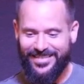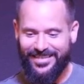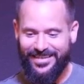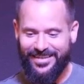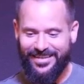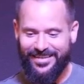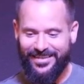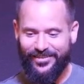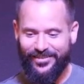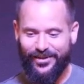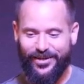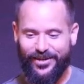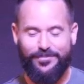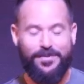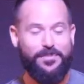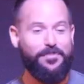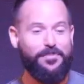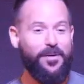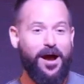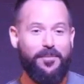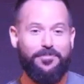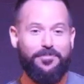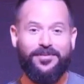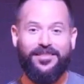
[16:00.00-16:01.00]
They're going to be
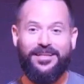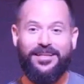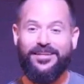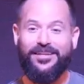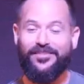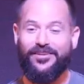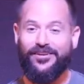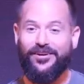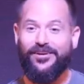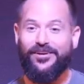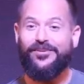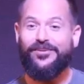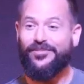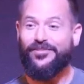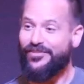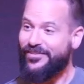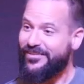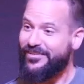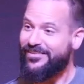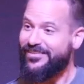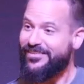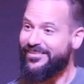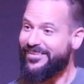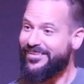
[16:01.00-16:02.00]
populating the earth,
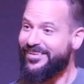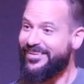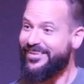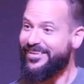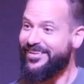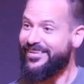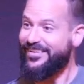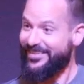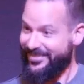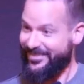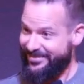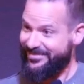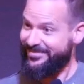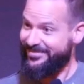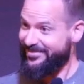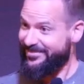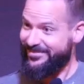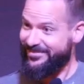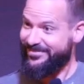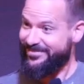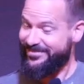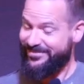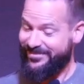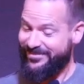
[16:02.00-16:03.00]

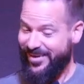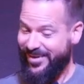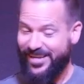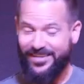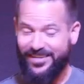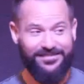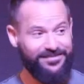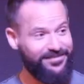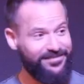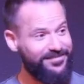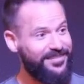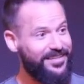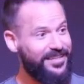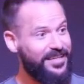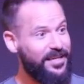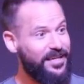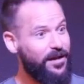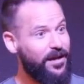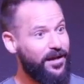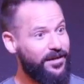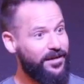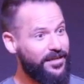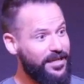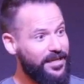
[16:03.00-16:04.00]
right?
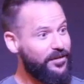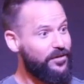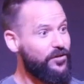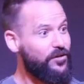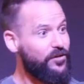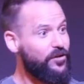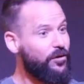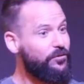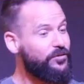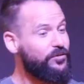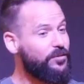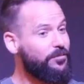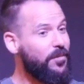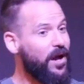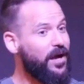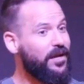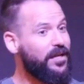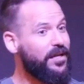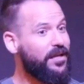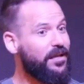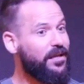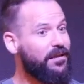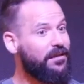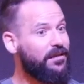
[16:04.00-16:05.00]
Again, no
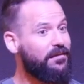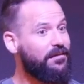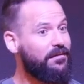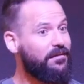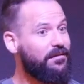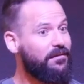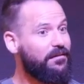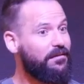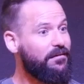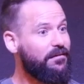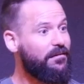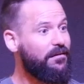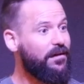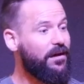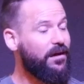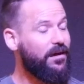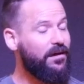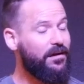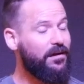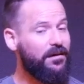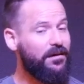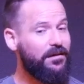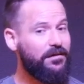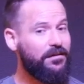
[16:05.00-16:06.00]
demonic
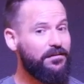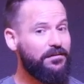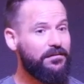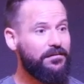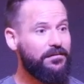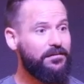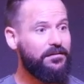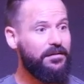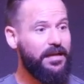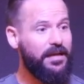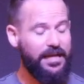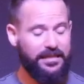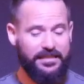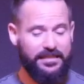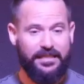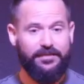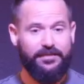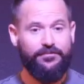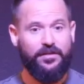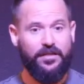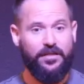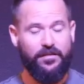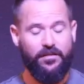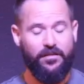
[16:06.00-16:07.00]
uh,
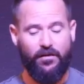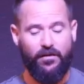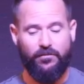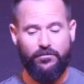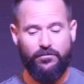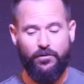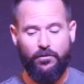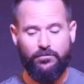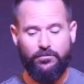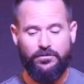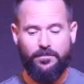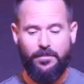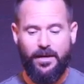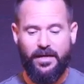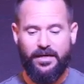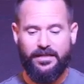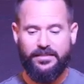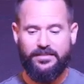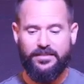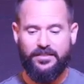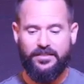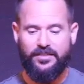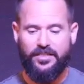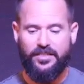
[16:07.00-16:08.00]
activity though, no demonic
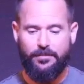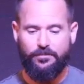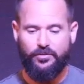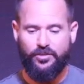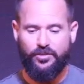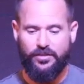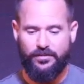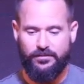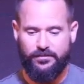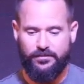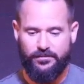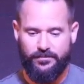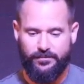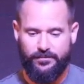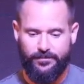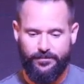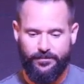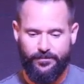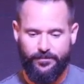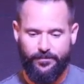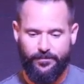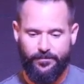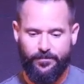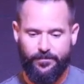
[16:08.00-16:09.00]
deception.
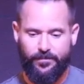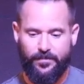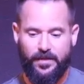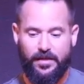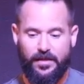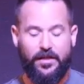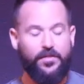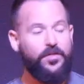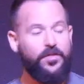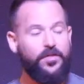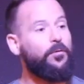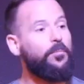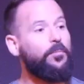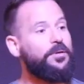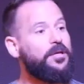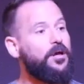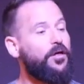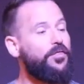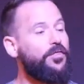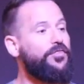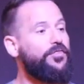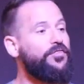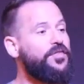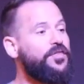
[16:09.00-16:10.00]
There will be a
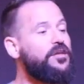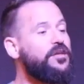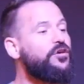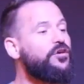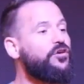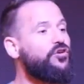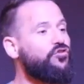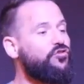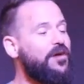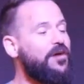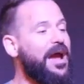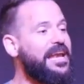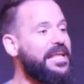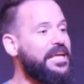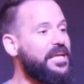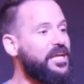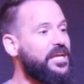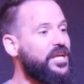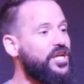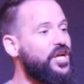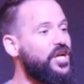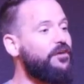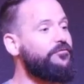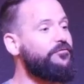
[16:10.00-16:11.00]
theocratic
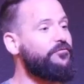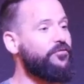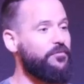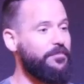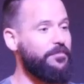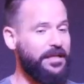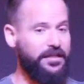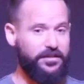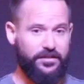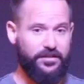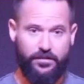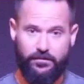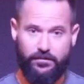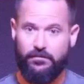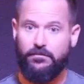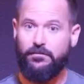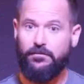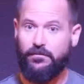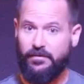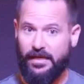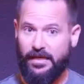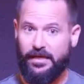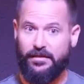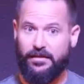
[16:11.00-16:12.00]
government
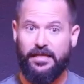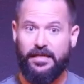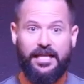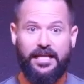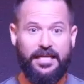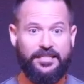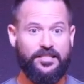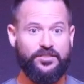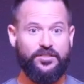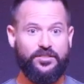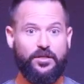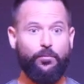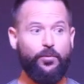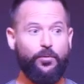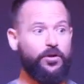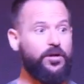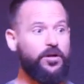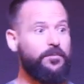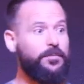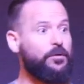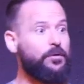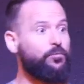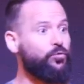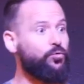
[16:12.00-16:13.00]
then. It says that we're going to
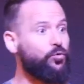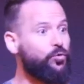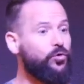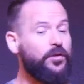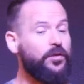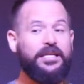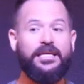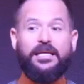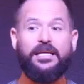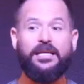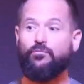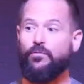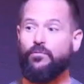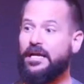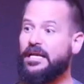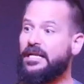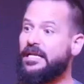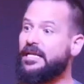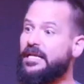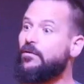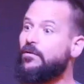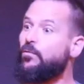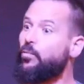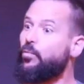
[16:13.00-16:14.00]
be ruling and
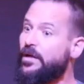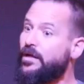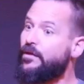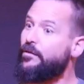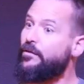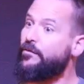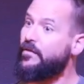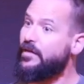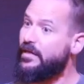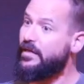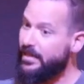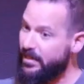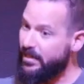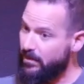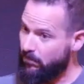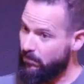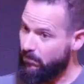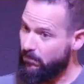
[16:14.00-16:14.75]
reigning with him.